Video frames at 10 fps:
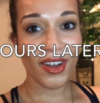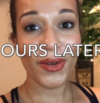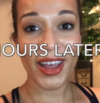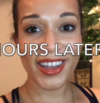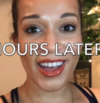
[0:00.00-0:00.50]

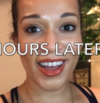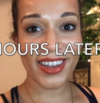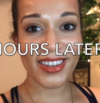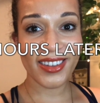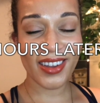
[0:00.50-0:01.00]
Okay
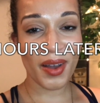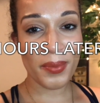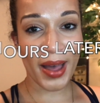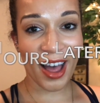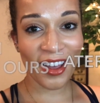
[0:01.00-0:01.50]
guys,
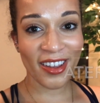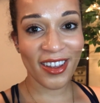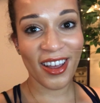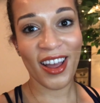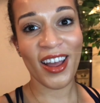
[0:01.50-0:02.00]
I'm back
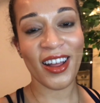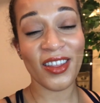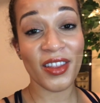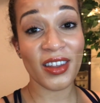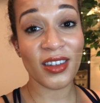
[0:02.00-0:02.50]

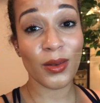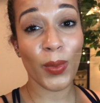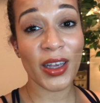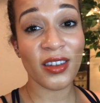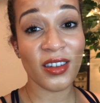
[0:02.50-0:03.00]
and this is
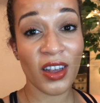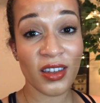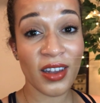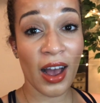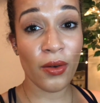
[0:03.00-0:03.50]
my
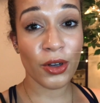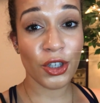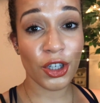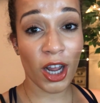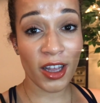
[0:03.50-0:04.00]
6-hour
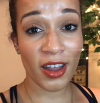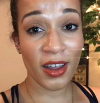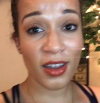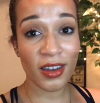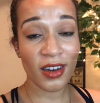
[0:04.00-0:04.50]

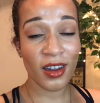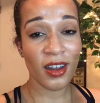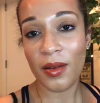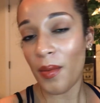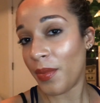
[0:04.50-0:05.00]
check-in.
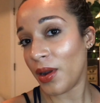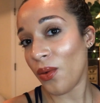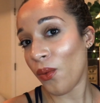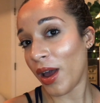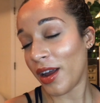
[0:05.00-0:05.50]

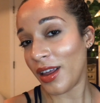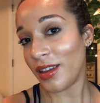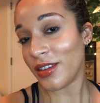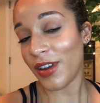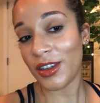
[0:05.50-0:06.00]
Been wearing
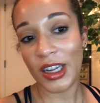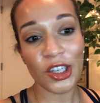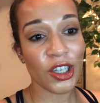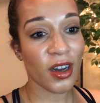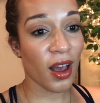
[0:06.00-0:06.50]
this
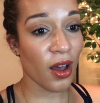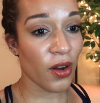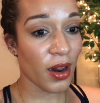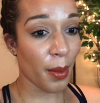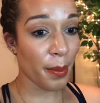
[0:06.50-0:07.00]
foundation
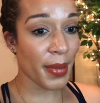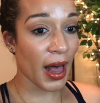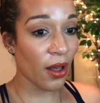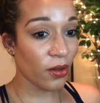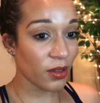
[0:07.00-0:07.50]
out and
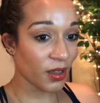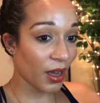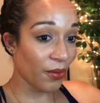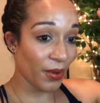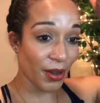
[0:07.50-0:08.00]
about.
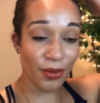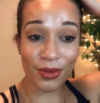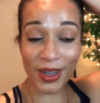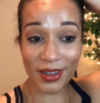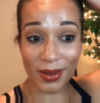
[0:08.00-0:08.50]
I went
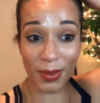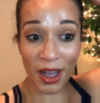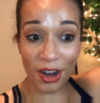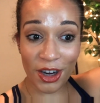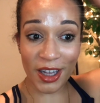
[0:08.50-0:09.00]
and ran some
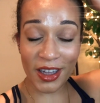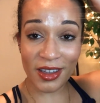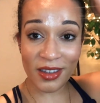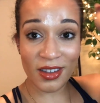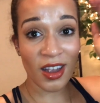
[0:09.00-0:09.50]

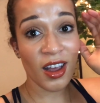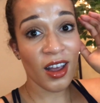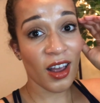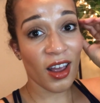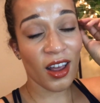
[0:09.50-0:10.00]
errands
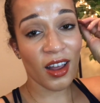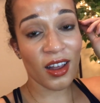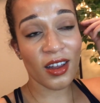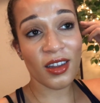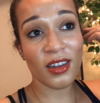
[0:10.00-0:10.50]

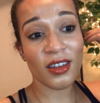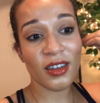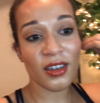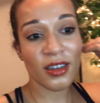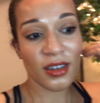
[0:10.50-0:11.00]

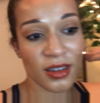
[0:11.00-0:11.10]
and